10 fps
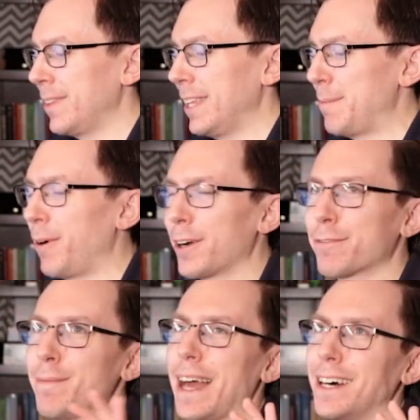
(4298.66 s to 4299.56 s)
apart
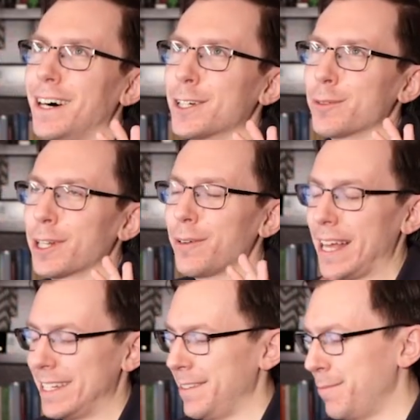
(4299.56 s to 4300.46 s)
from that
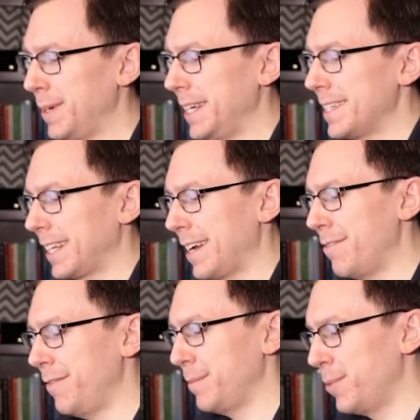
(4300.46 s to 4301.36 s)
autoregressive piece that I
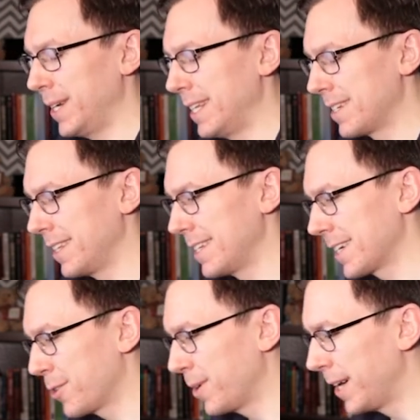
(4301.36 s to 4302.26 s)
fit put into this
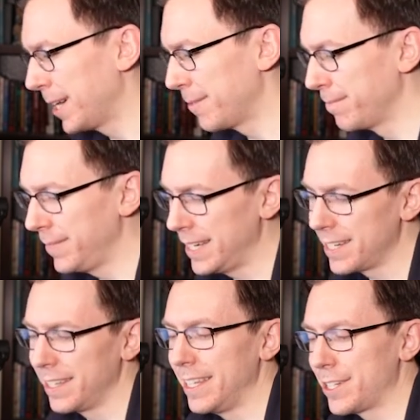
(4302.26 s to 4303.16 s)
um, into
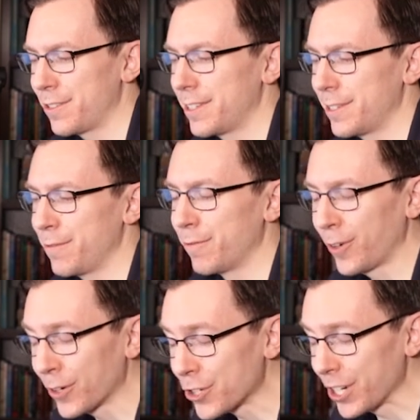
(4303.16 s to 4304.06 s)
this
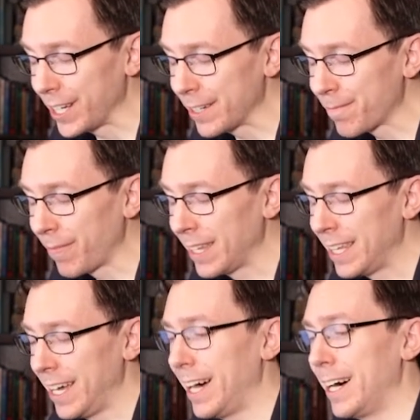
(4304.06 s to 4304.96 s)
version
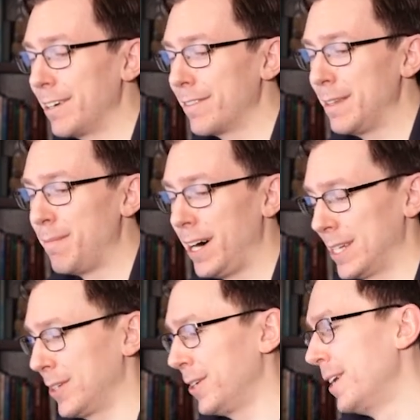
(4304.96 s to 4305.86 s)
of the
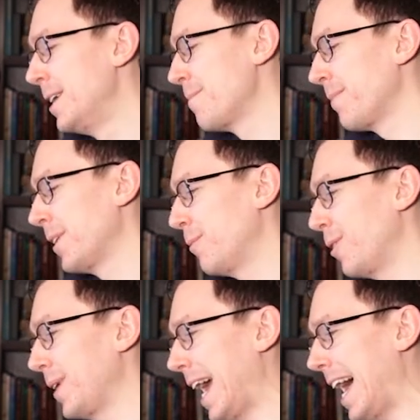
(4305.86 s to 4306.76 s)
model, what
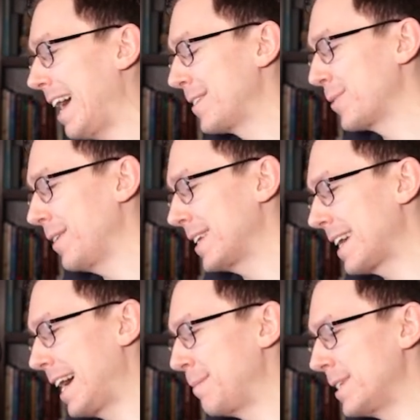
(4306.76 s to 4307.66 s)
we have is we have a
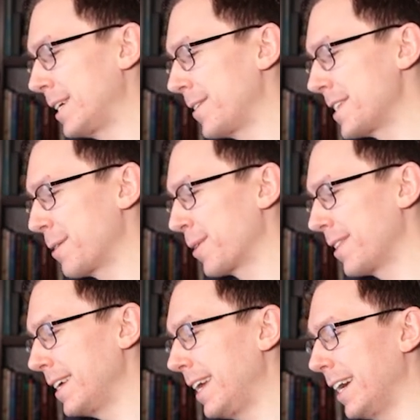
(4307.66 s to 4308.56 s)
time series that we're
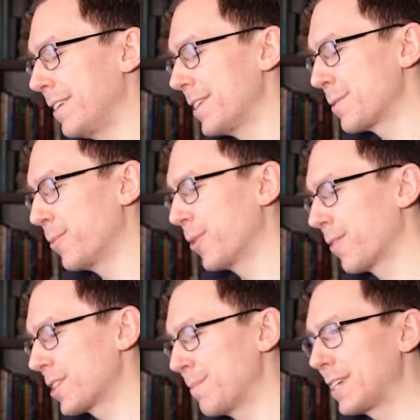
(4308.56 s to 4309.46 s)
thinking of as more of
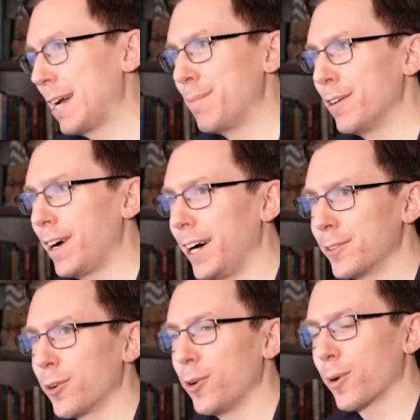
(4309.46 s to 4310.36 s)
some type of
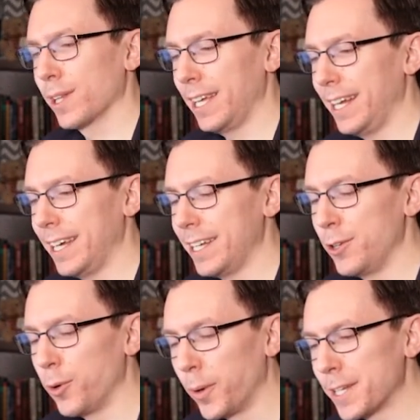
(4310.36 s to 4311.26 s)
uncorrelated
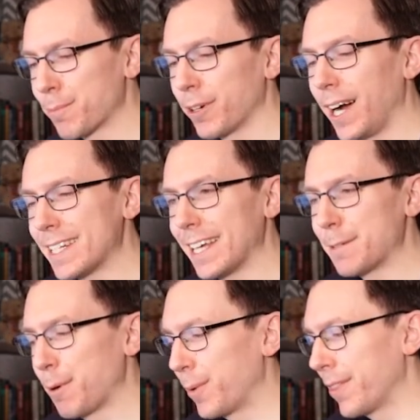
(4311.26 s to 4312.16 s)
noise process,
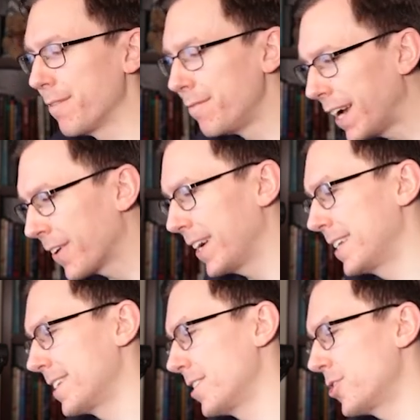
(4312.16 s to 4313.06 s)
but where the
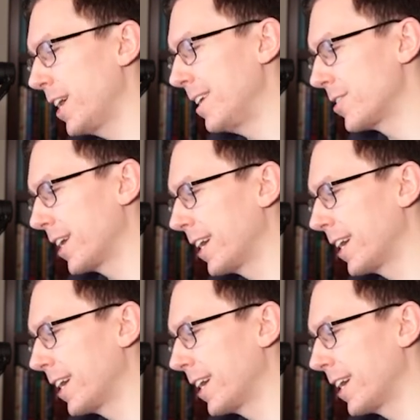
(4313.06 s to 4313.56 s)
variance is changing,